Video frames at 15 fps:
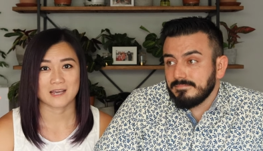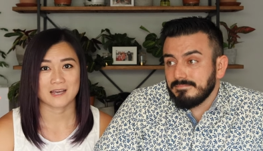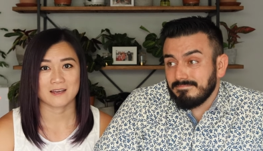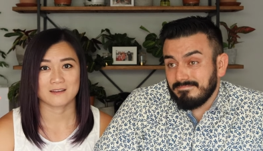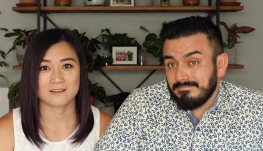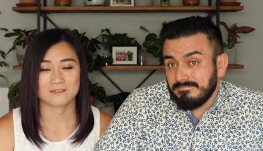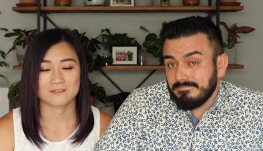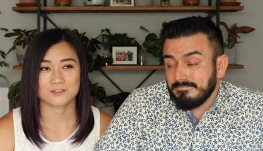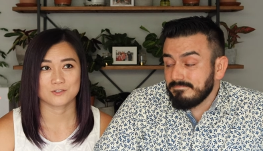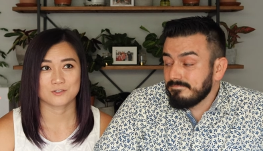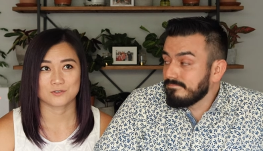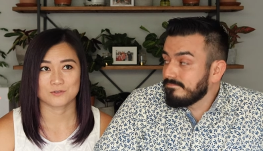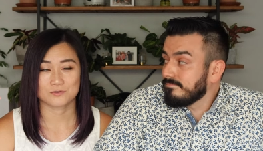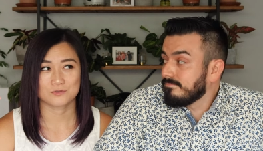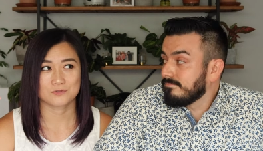Speaker 1: get
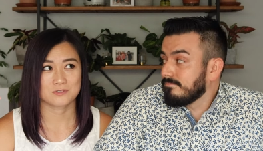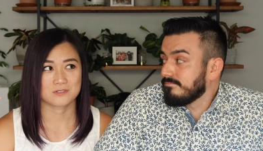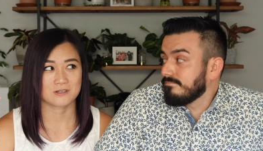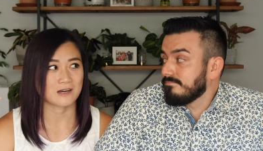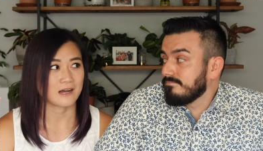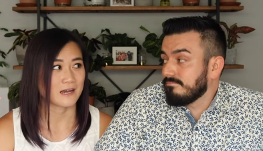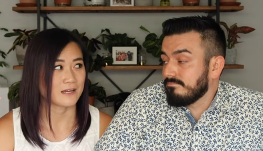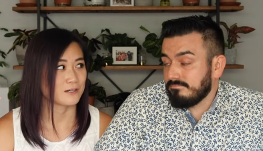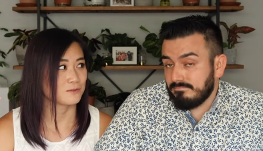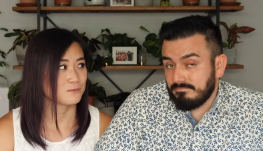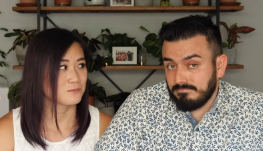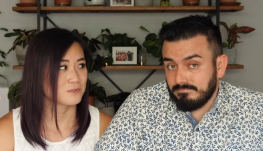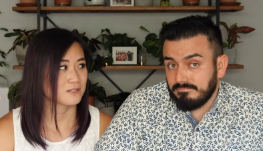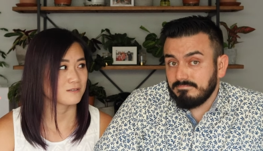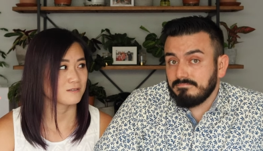used
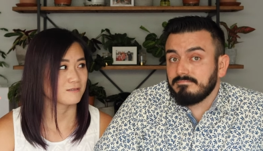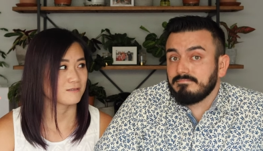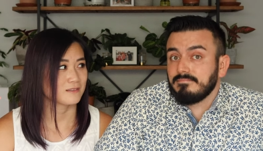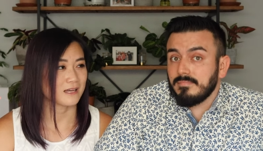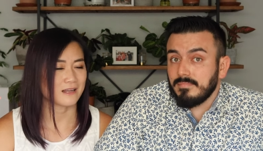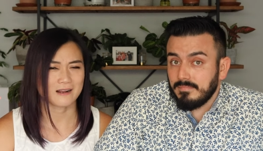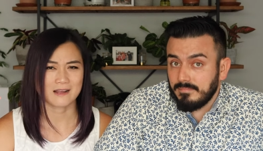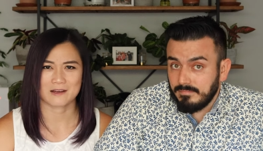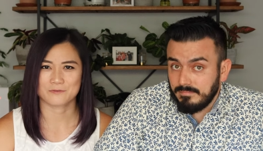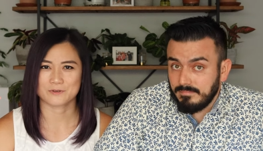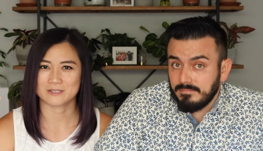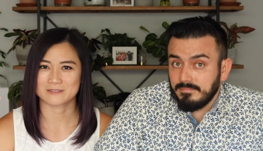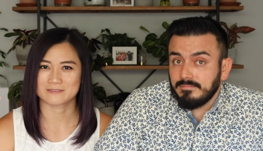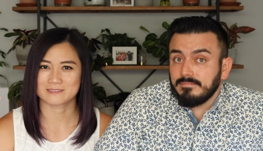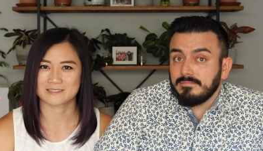items that have
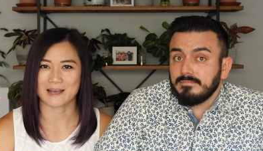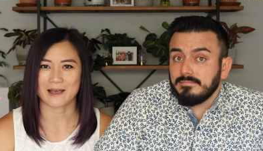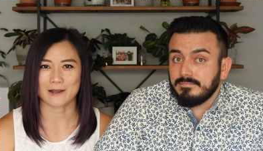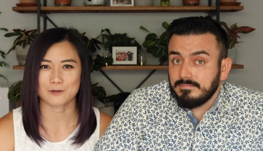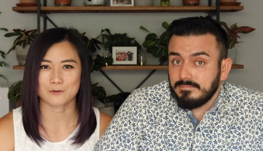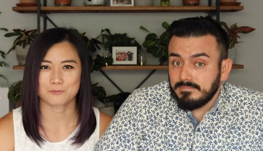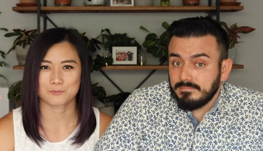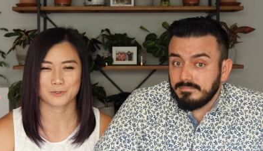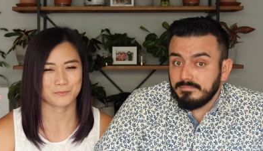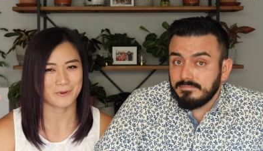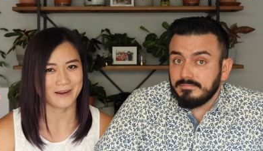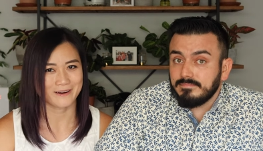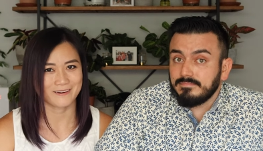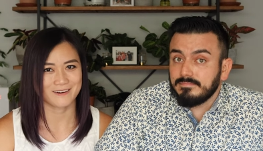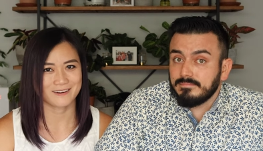a tag put
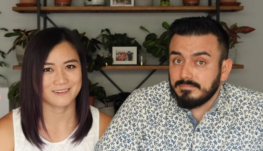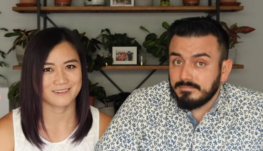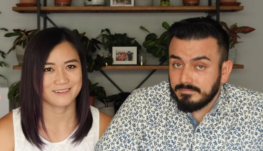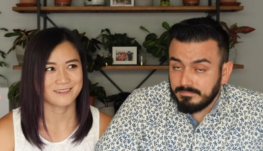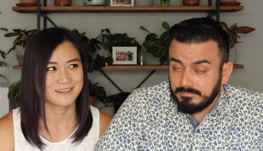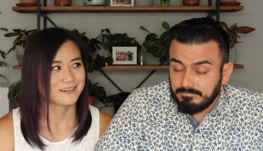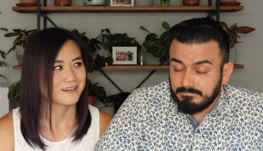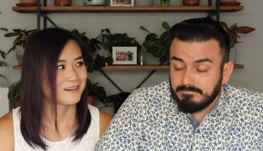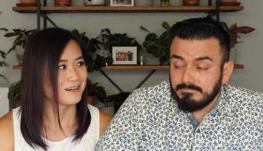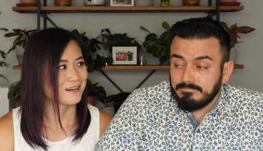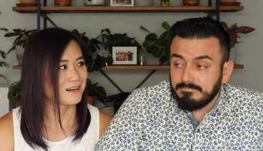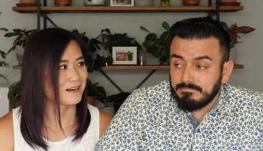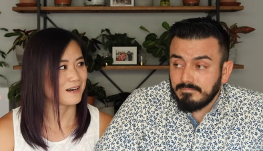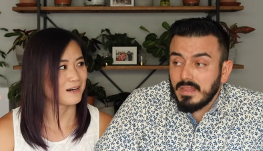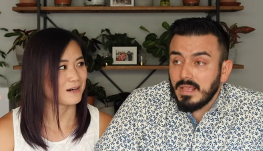back on.
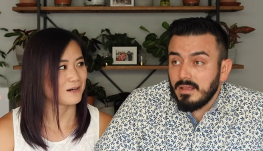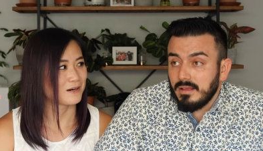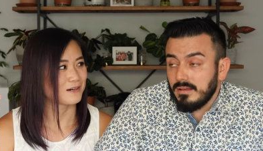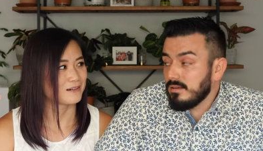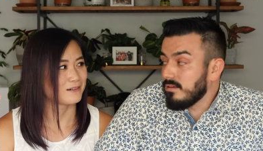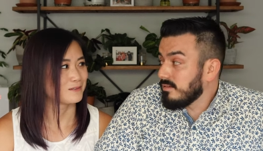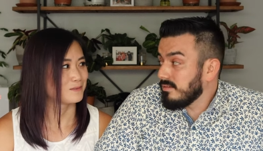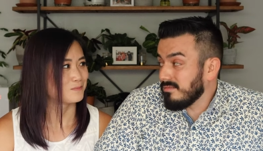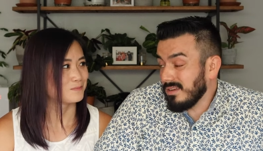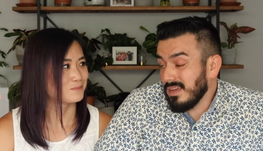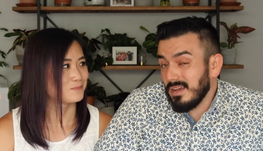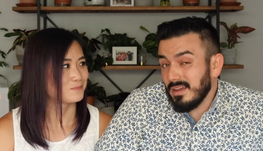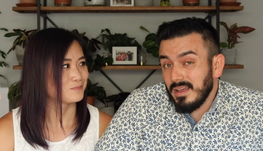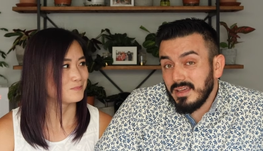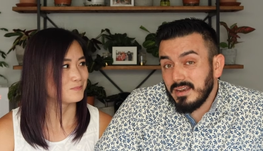Uh,
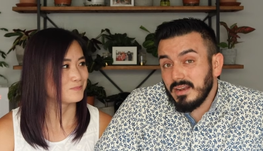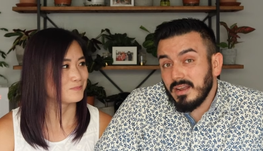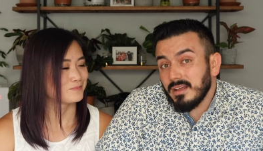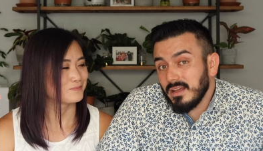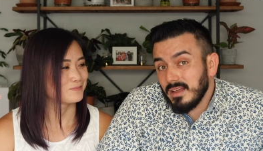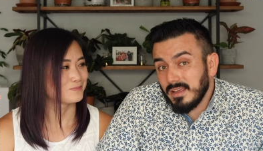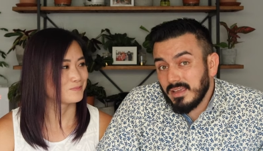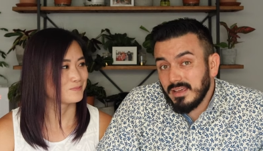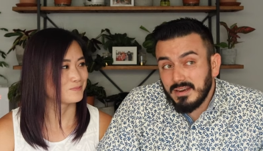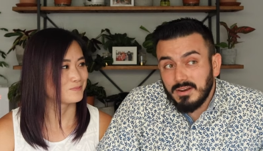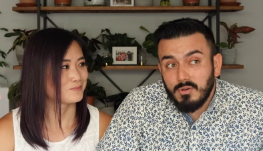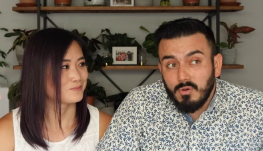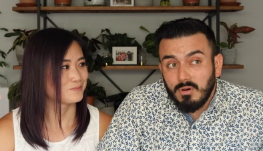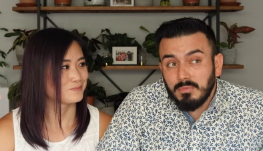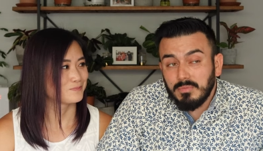
Speaker 2: yeah, and
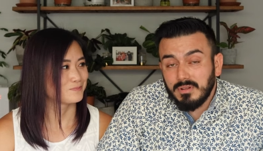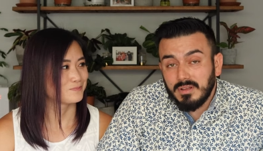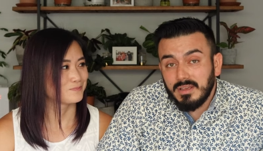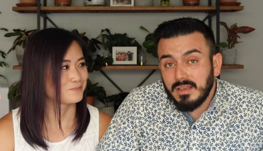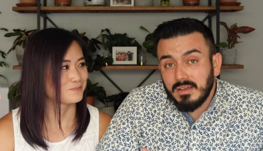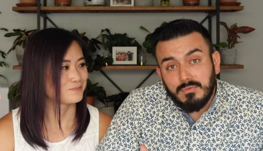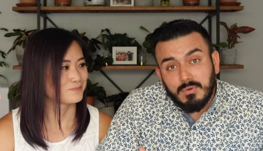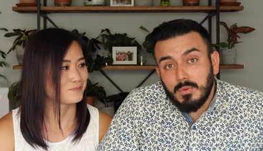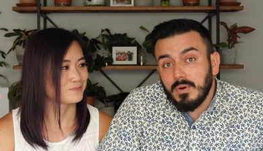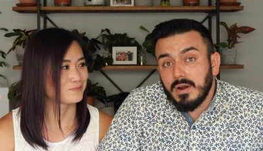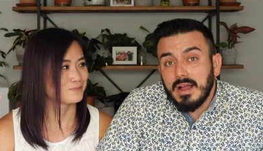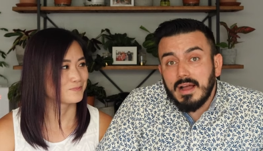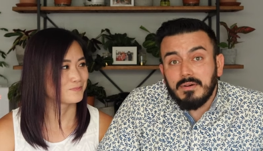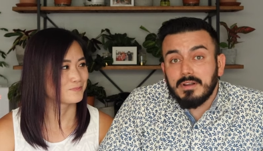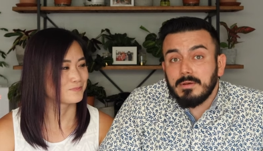again, normally if we
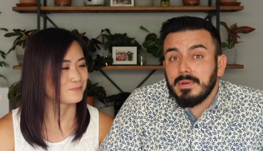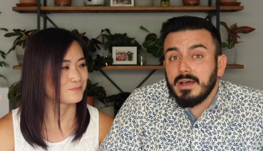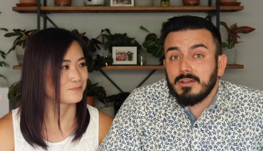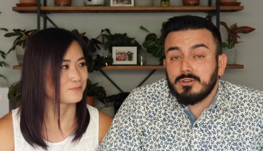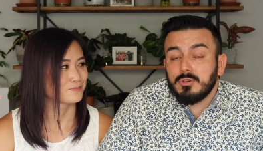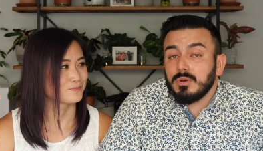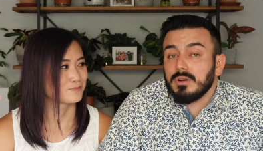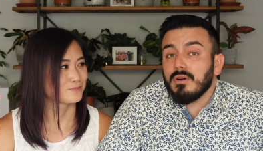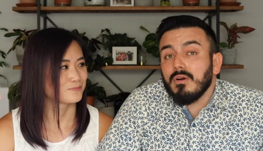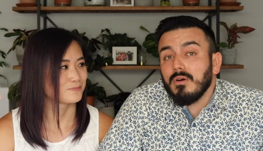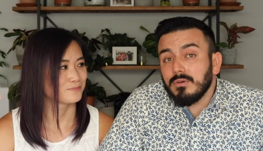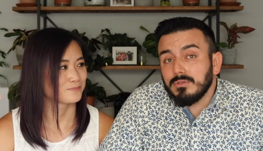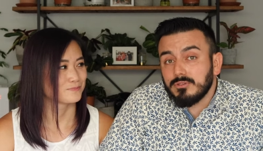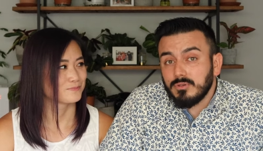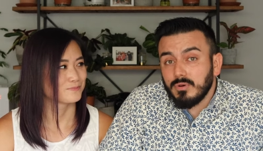were out and about doing our
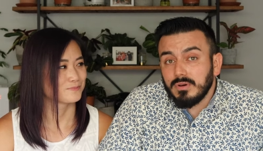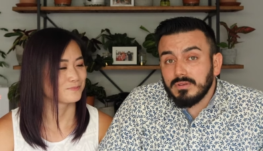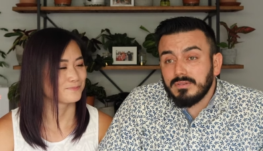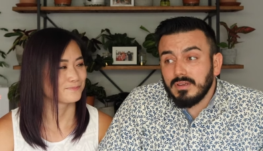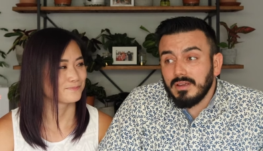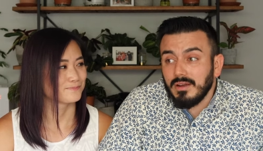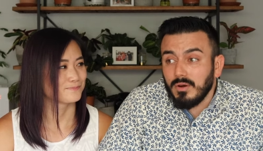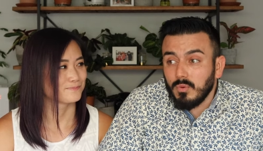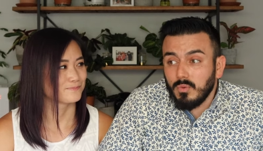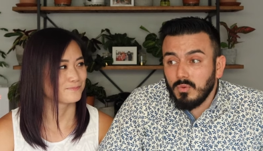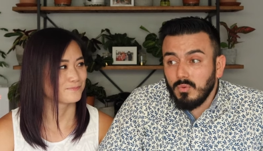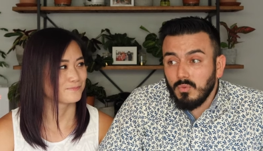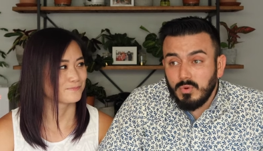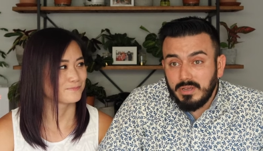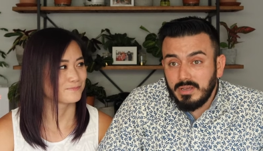own sourcing,
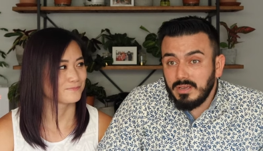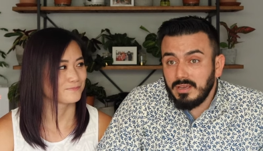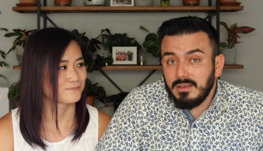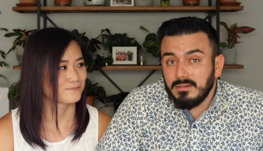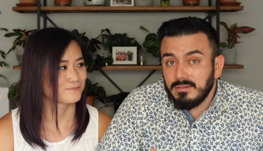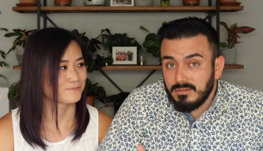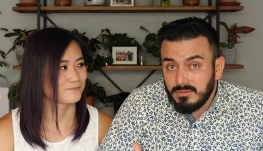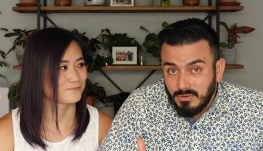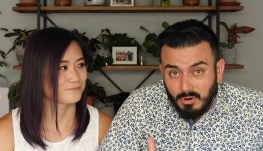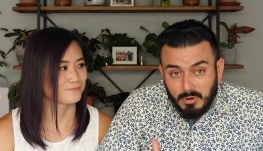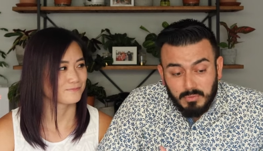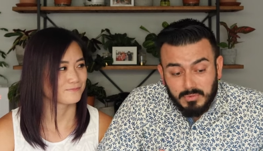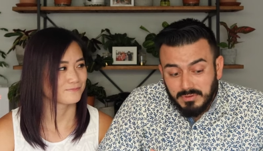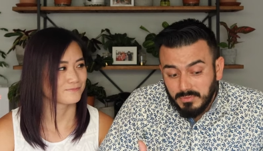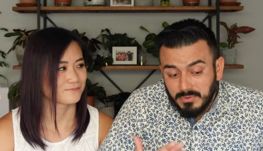we
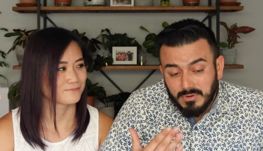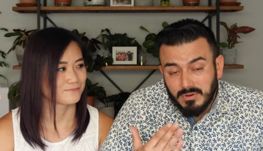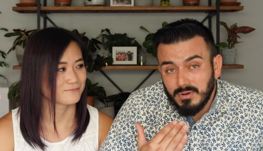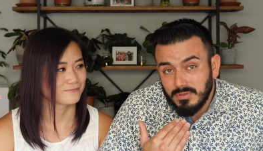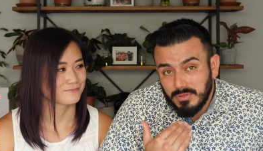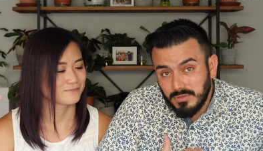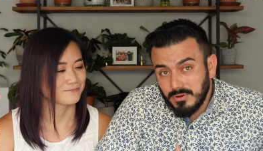normally will go